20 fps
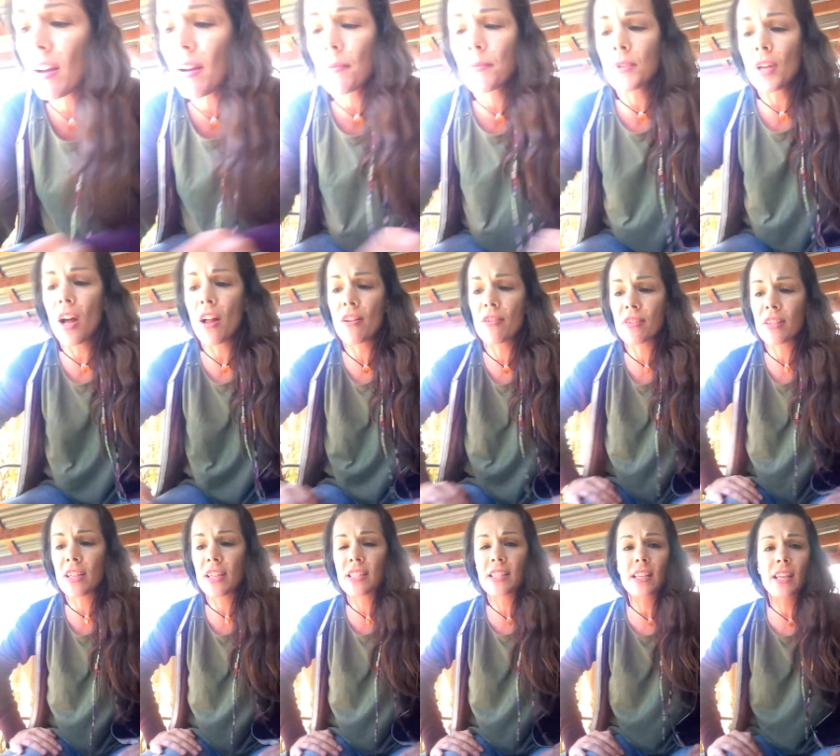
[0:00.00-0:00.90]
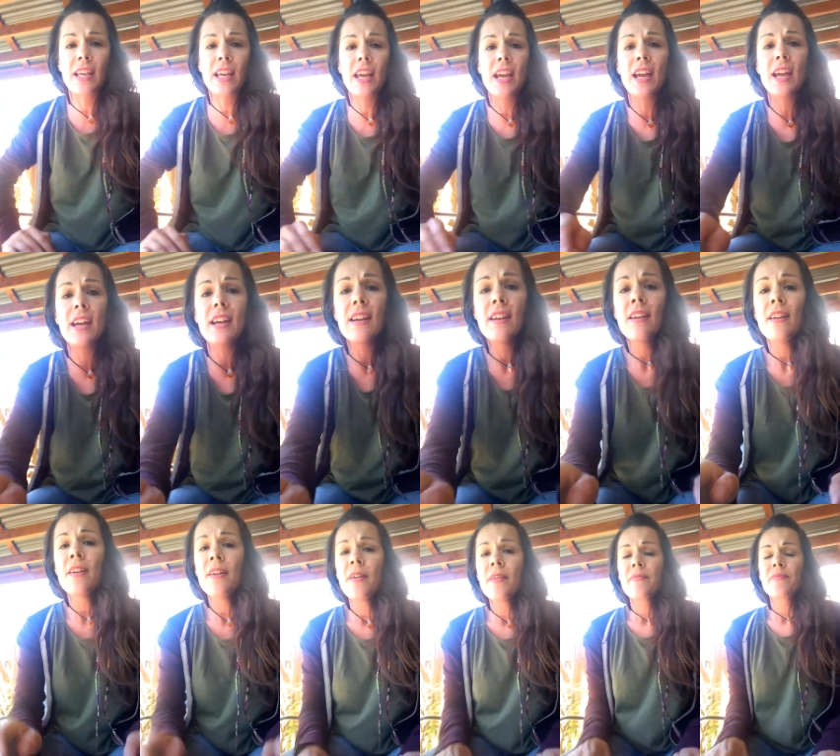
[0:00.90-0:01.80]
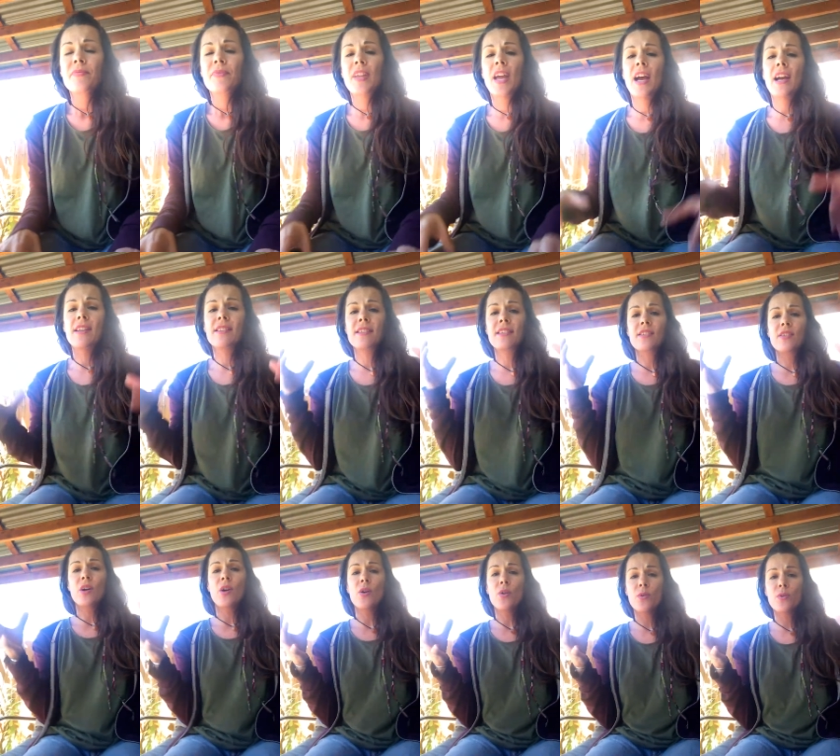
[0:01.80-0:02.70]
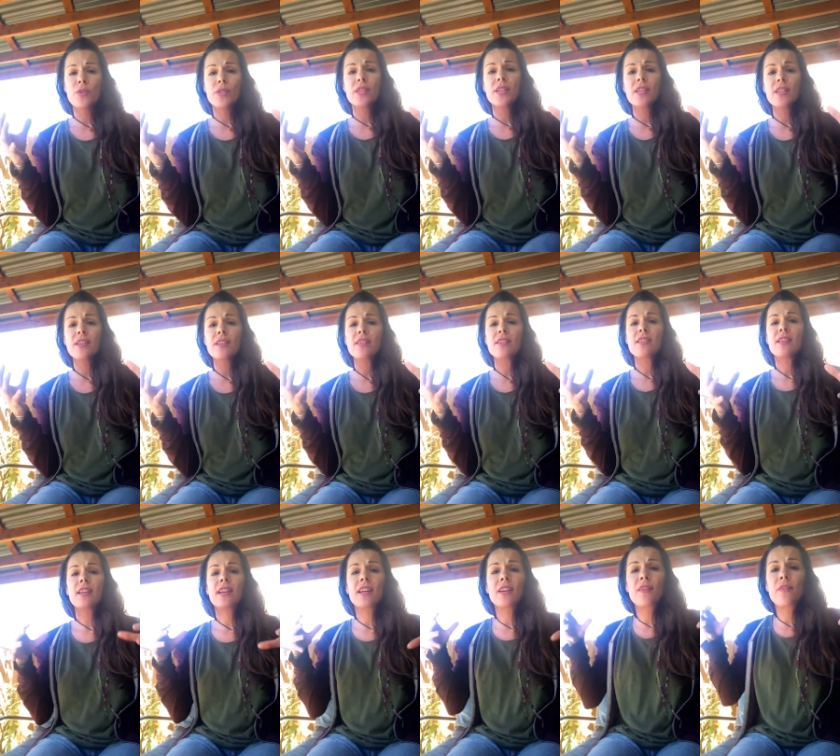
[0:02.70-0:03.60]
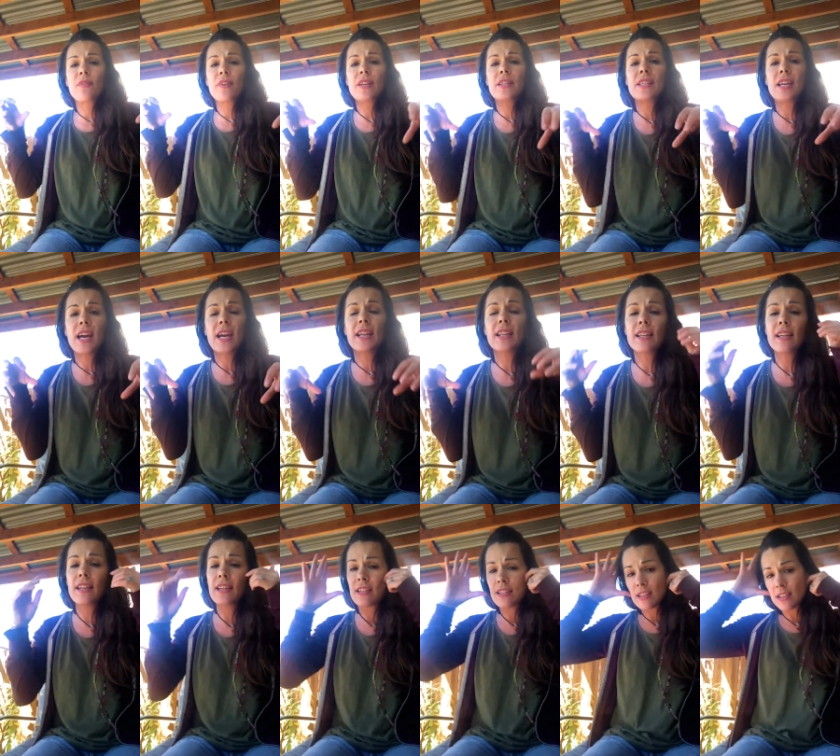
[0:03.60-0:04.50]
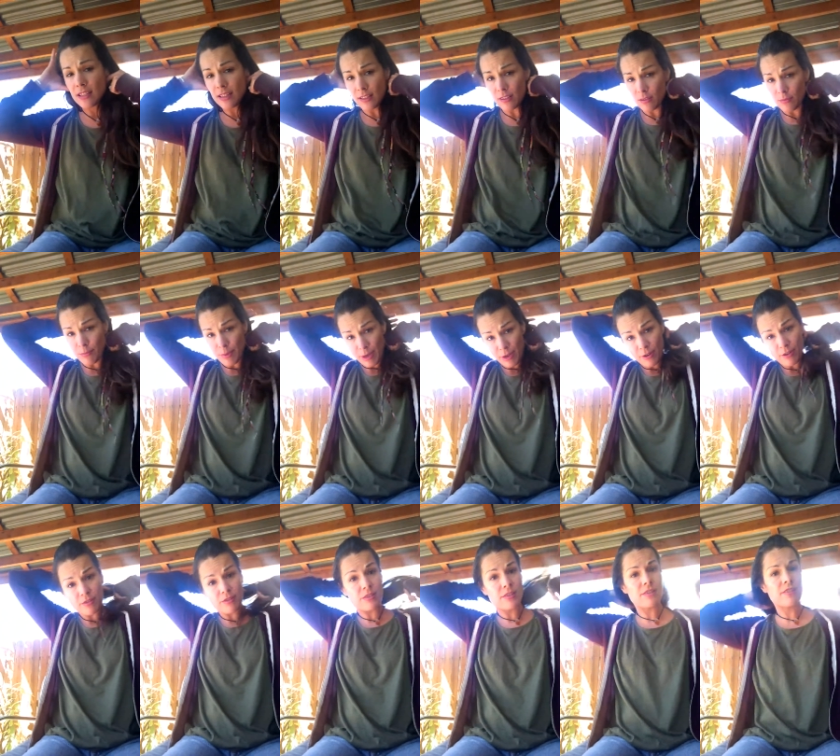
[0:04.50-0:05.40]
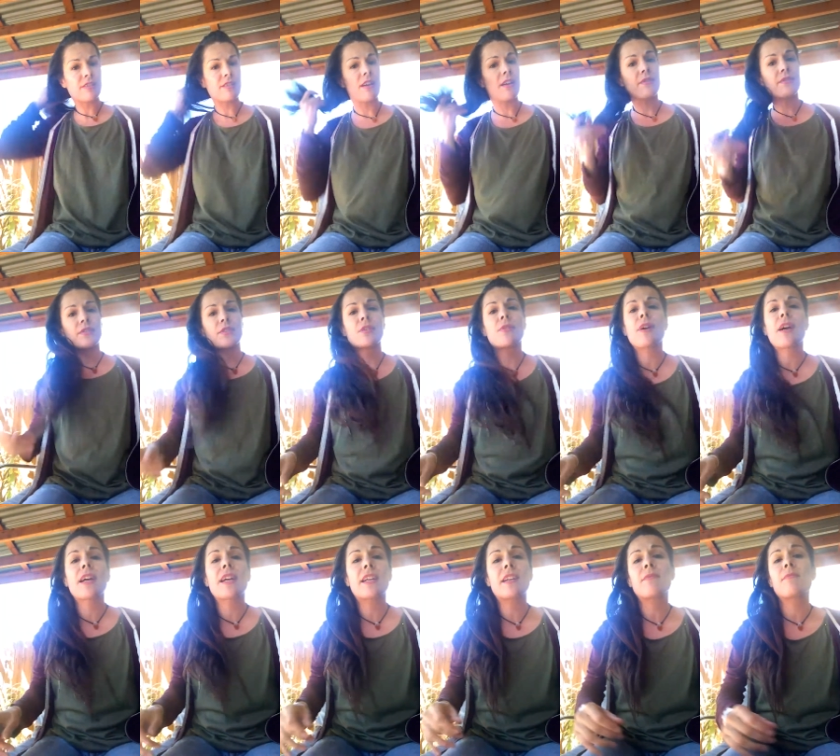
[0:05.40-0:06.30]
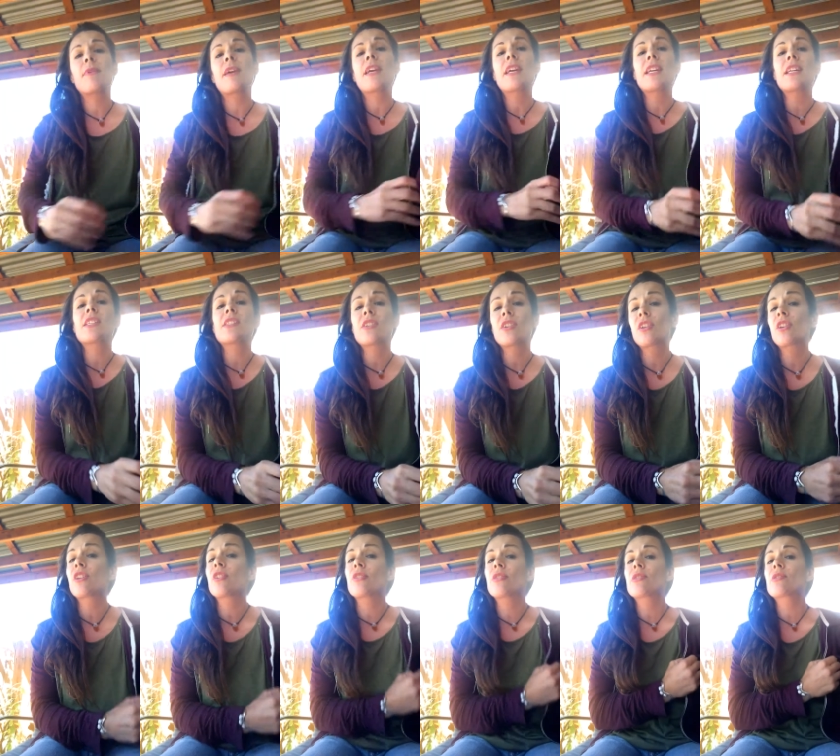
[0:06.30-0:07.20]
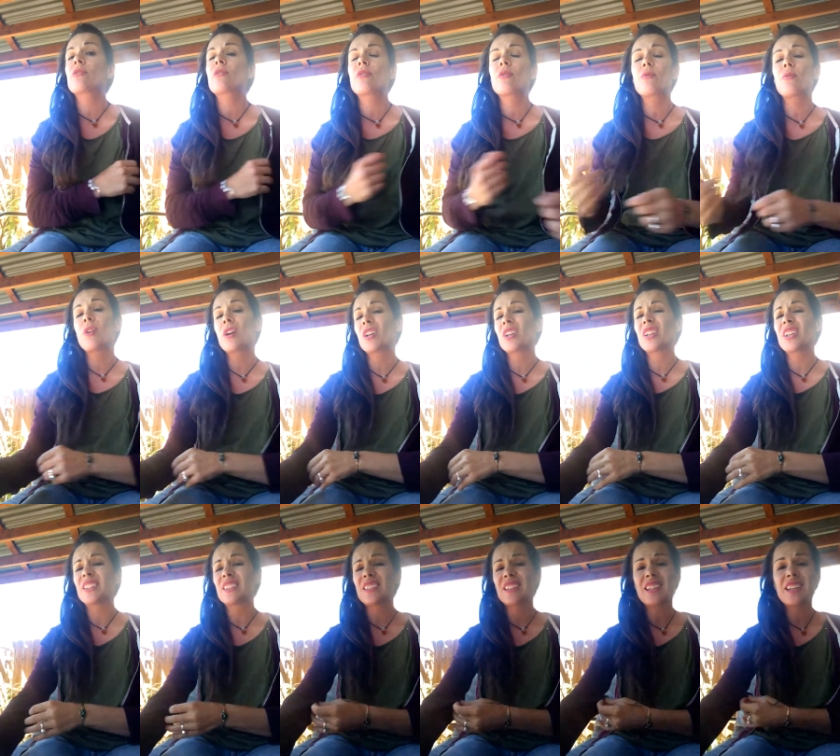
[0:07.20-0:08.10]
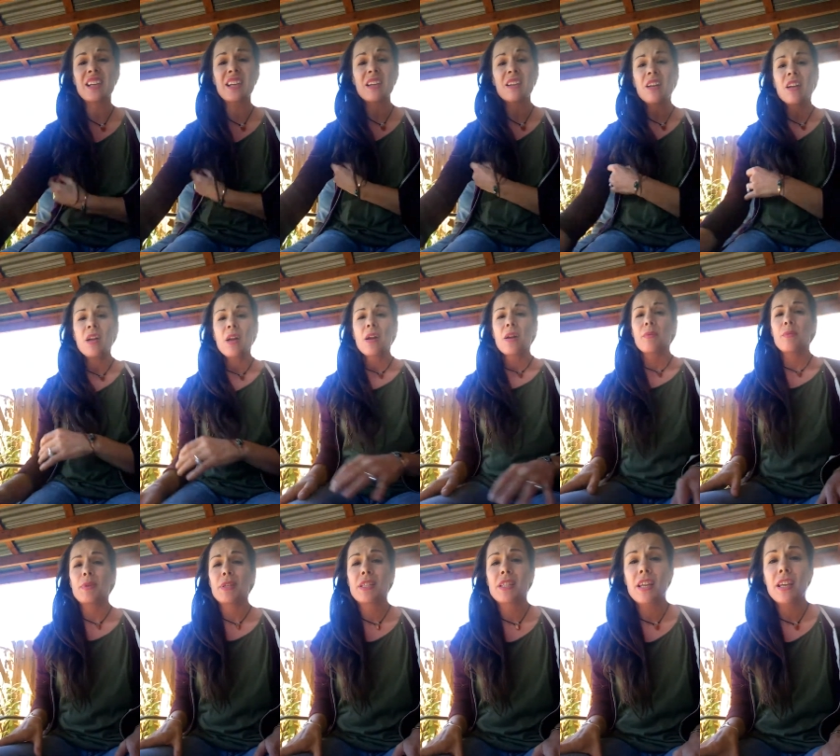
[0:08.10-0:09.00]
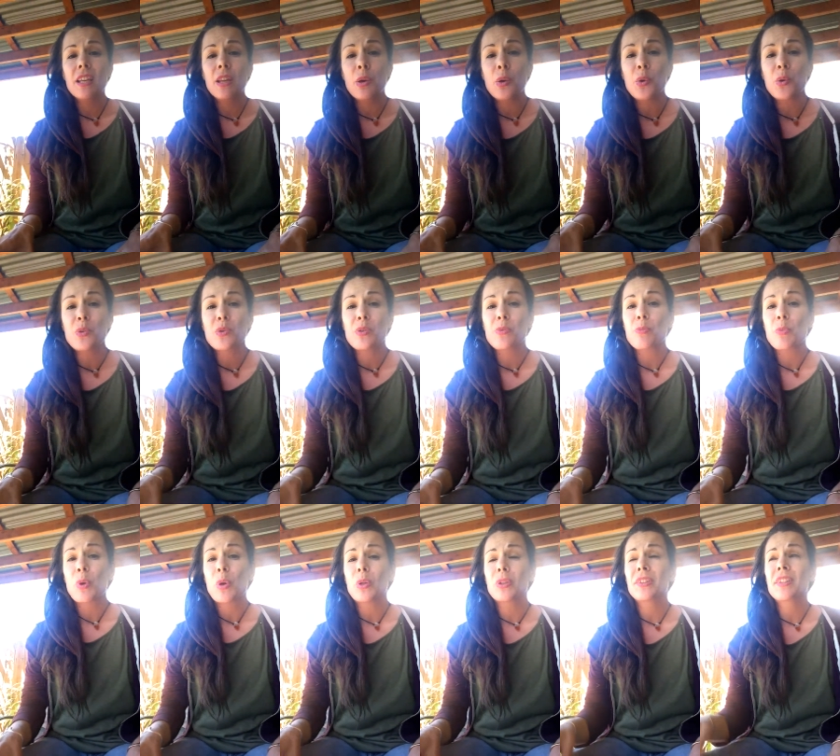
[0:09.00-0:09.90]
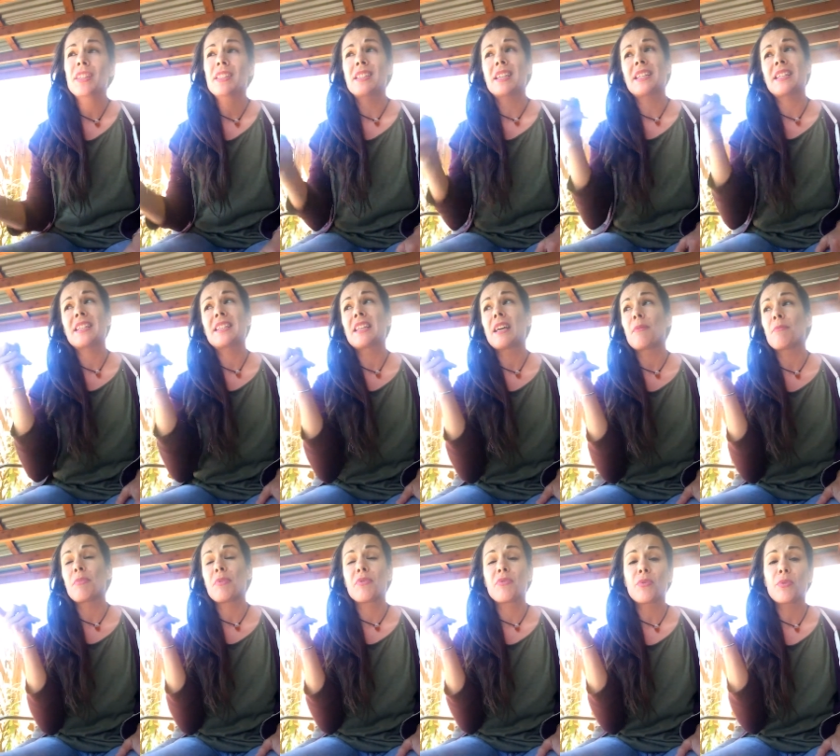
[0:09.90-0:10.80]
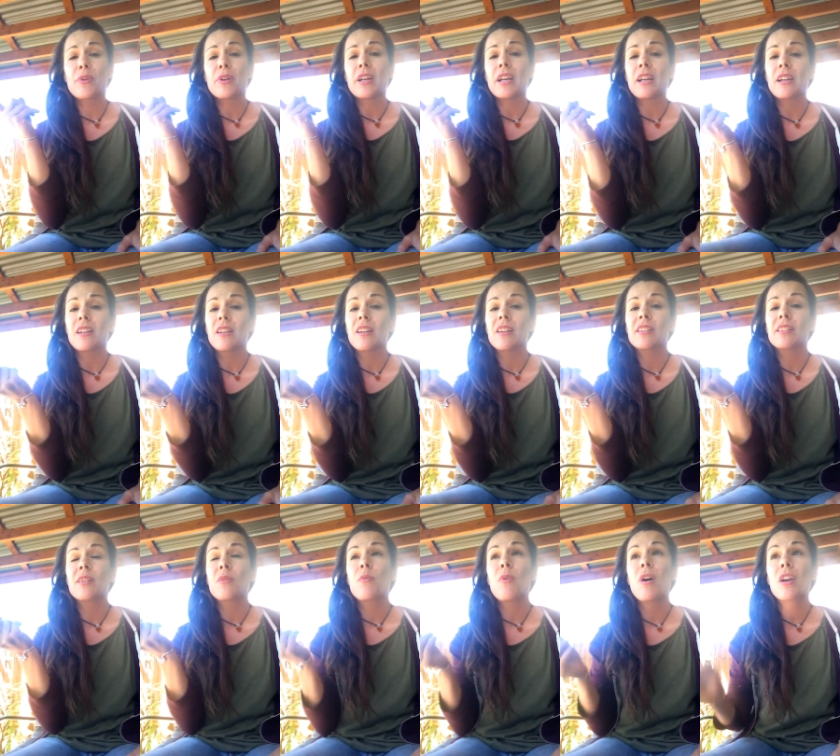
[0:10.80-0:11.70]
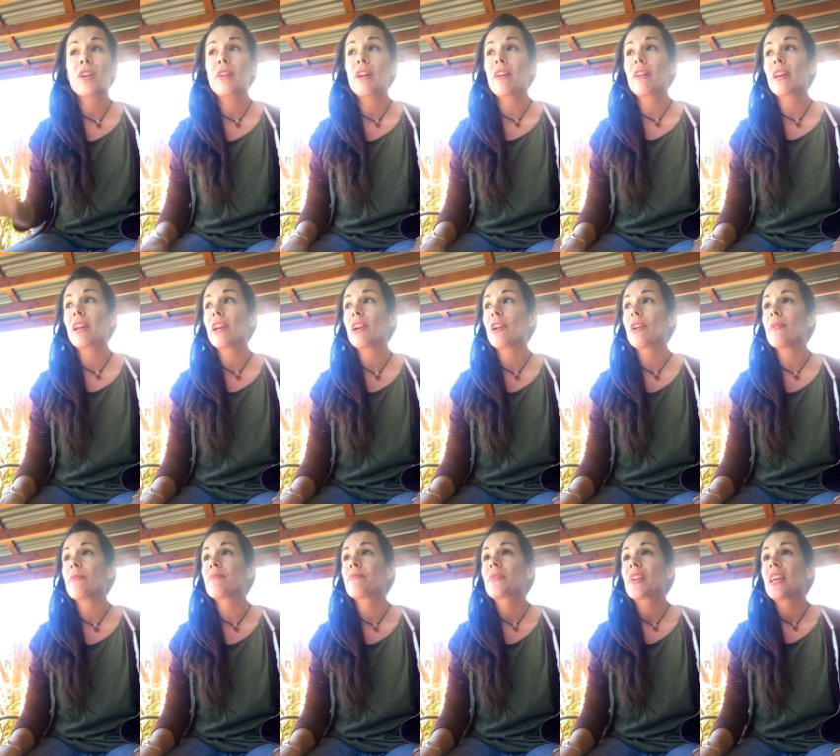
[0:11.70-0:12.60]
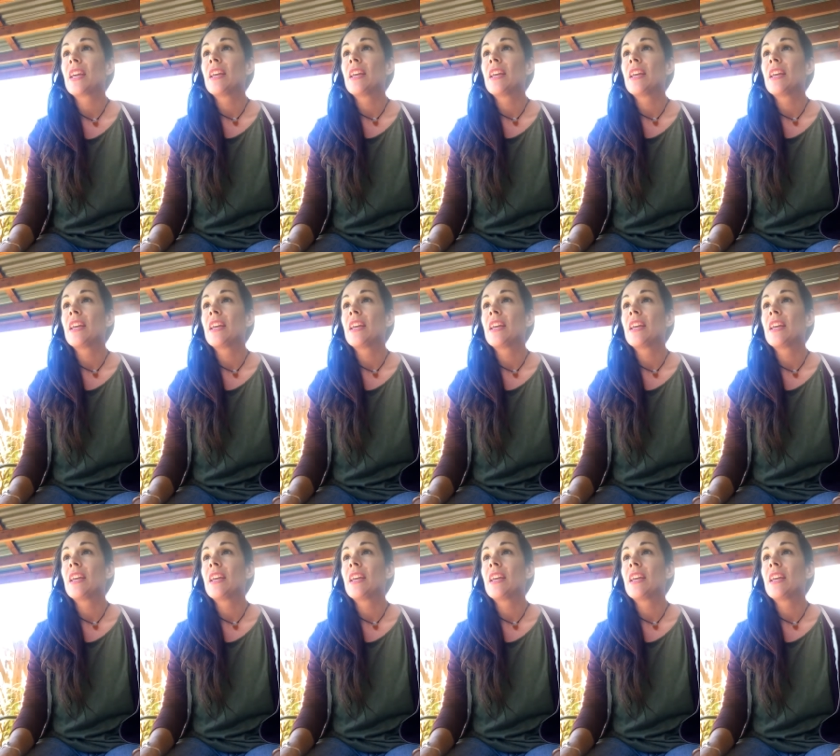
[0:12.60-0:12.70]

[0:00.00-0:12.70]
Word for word: um, dollars, and it's a kit that has these hoses that can fit tightly into little barrels and stuff so I could make it secure so the water doesn't get mosquitoes and mold because I did that before and I collected water out here